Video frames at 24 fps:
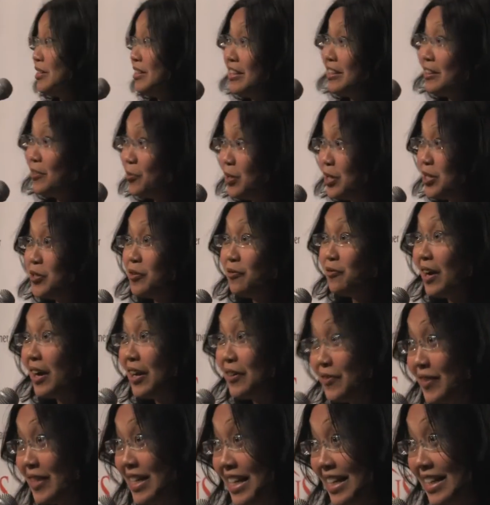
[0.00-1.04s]
cover.
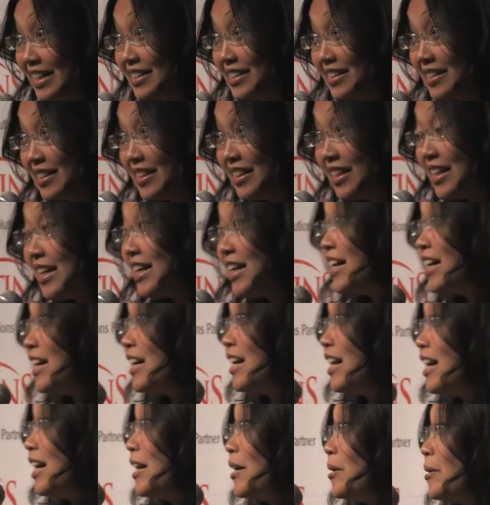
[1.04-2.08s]

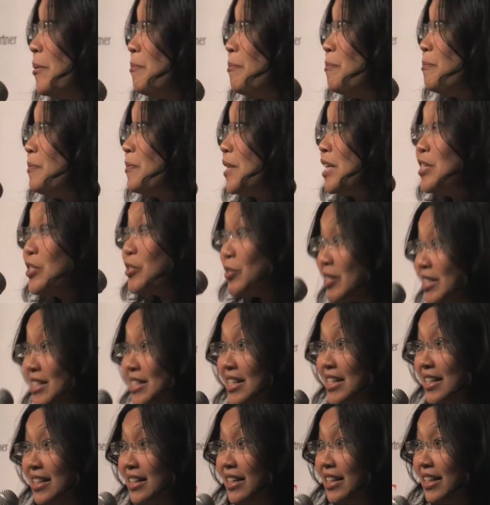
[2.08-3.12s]
However,
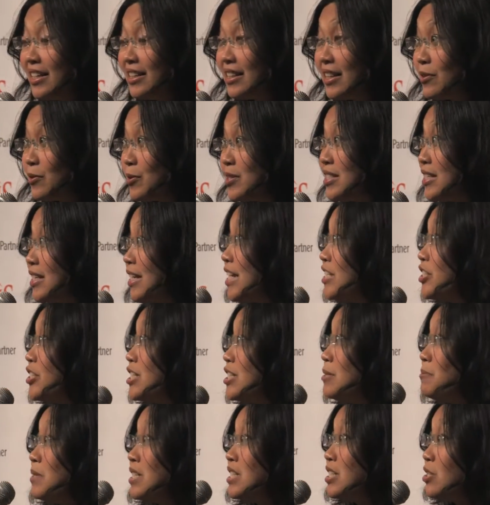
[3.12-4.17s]
often
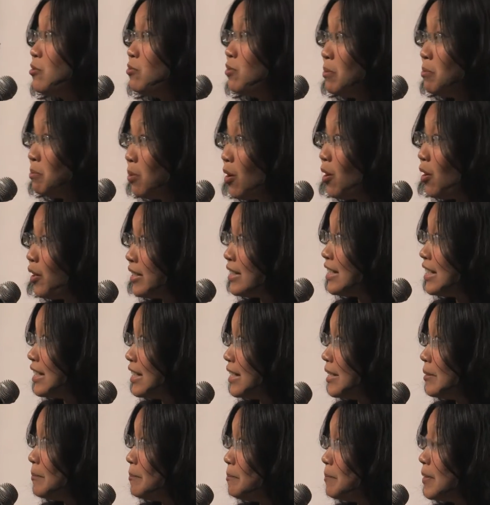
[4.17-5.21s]

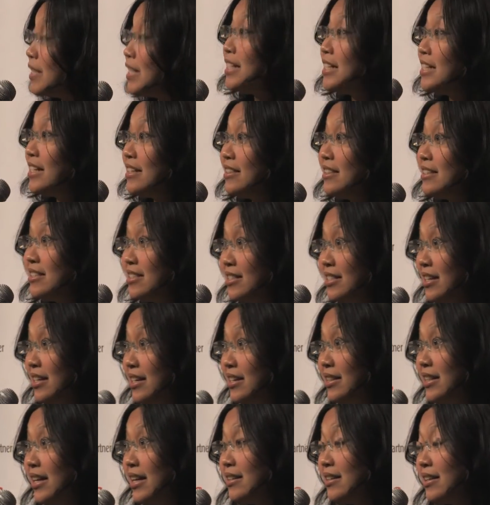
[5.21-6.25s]
Takaful is a
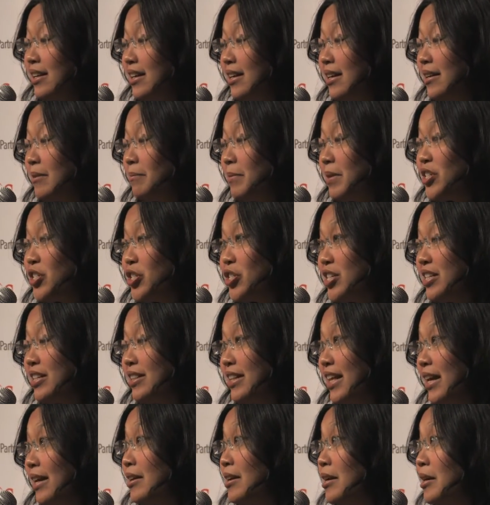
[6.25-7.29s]
different concept,
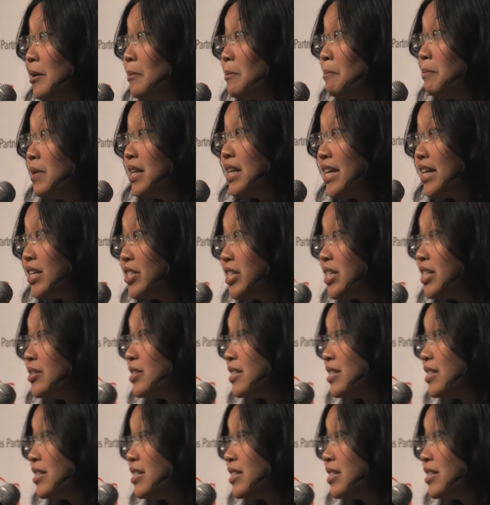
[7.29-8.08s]
so it's difficult to